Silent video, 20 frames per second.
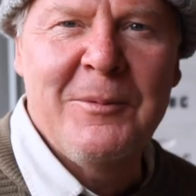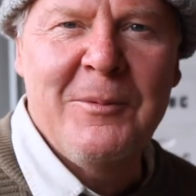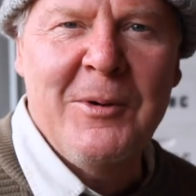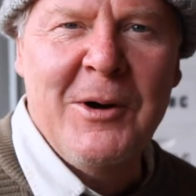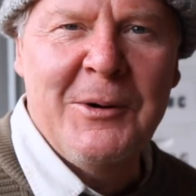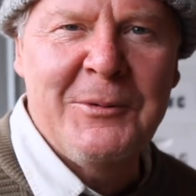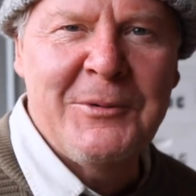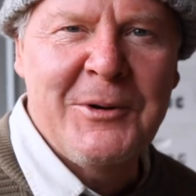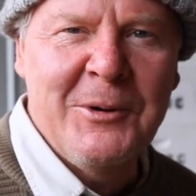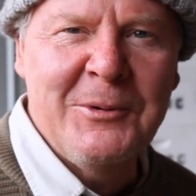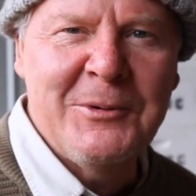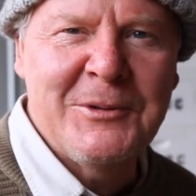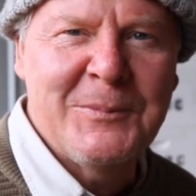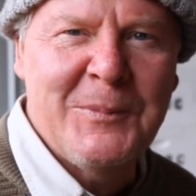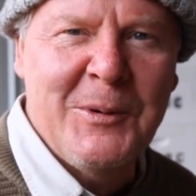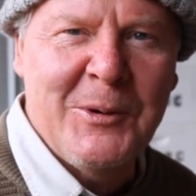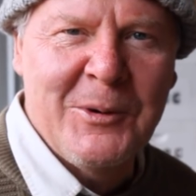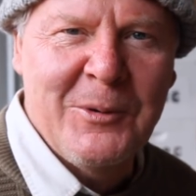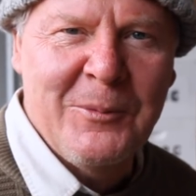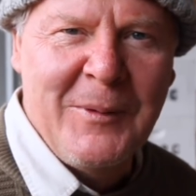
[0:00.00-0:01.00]
of wild dogs
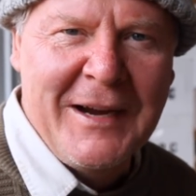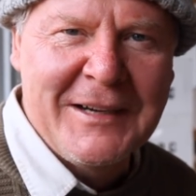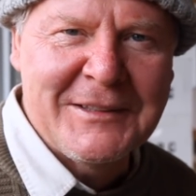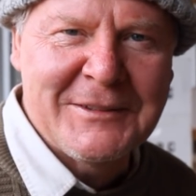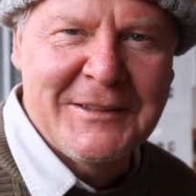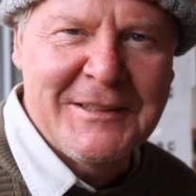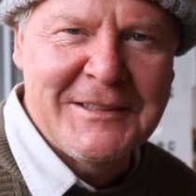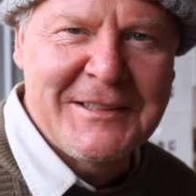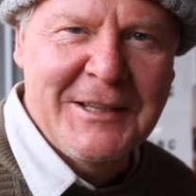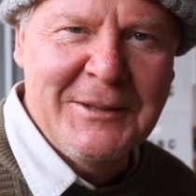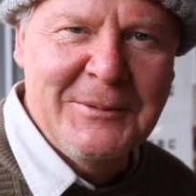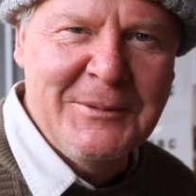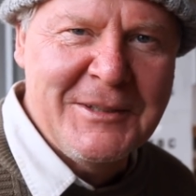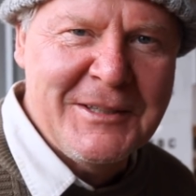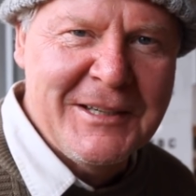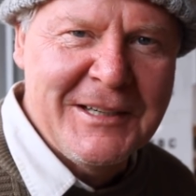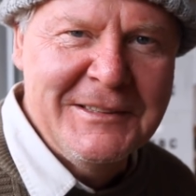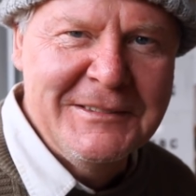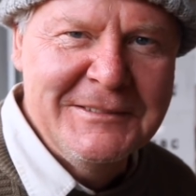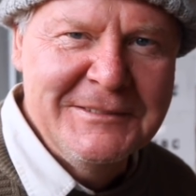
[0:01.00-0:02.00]
pouring wax on each other, would
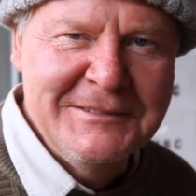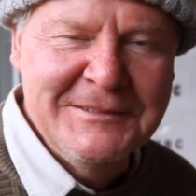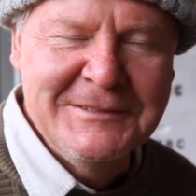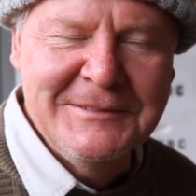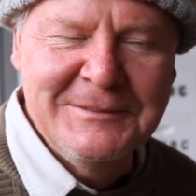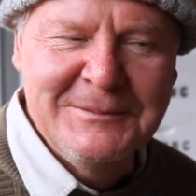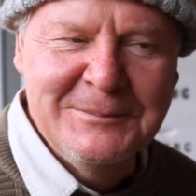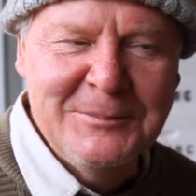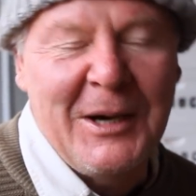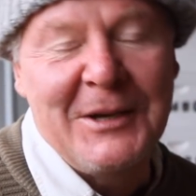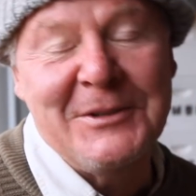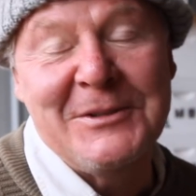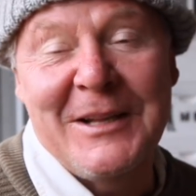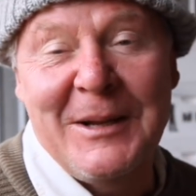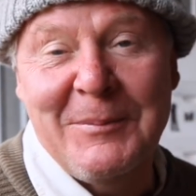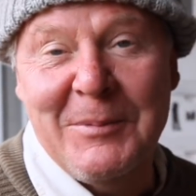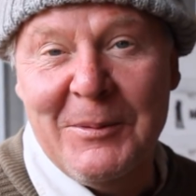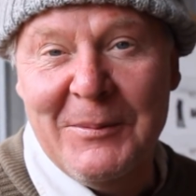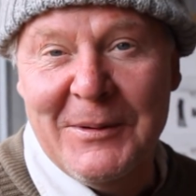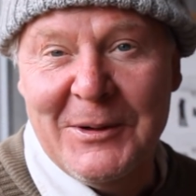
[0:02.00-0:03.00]
you? Mind you,
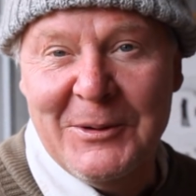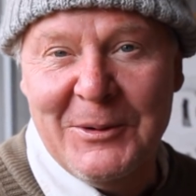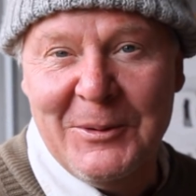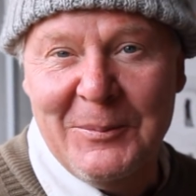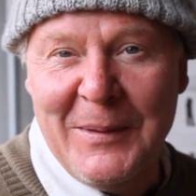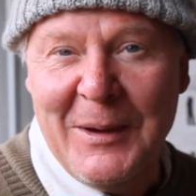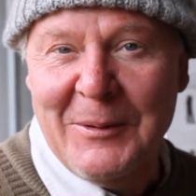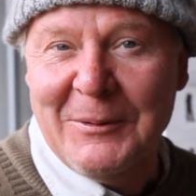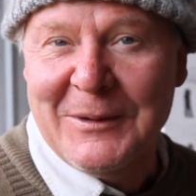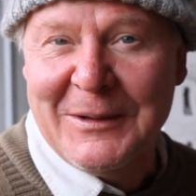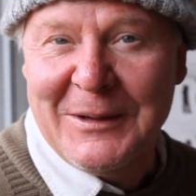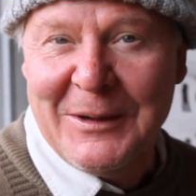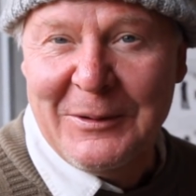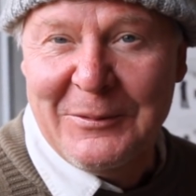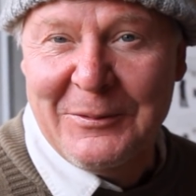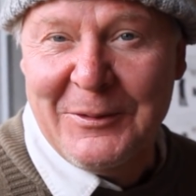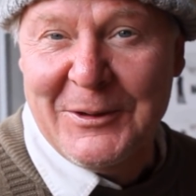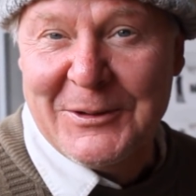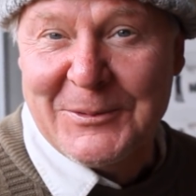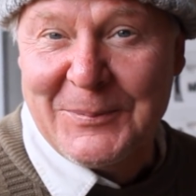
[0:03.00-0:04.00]
they probably couldn't melt it in
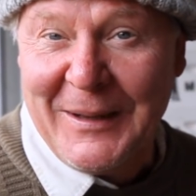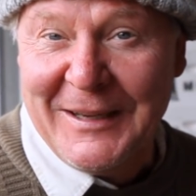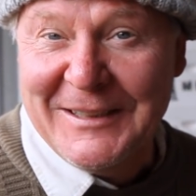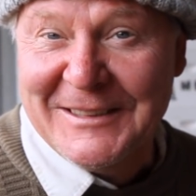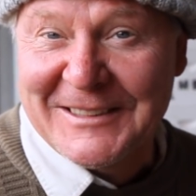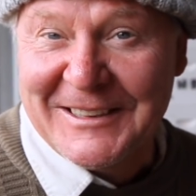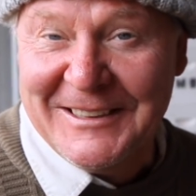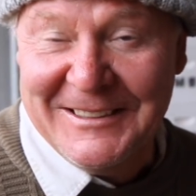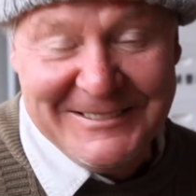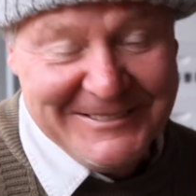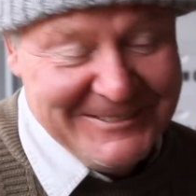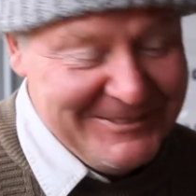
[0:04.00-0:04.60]
the first place, so.